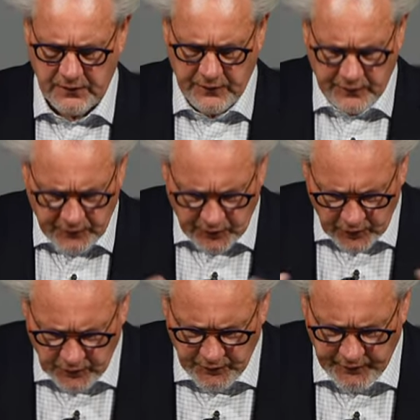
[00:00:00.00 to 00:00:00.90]

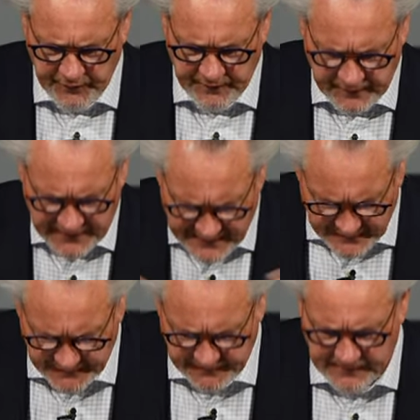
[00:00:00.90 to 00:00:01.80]
struggles,
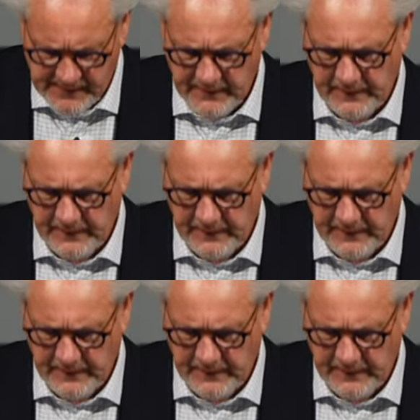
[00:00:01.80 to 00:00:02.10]
secret sins.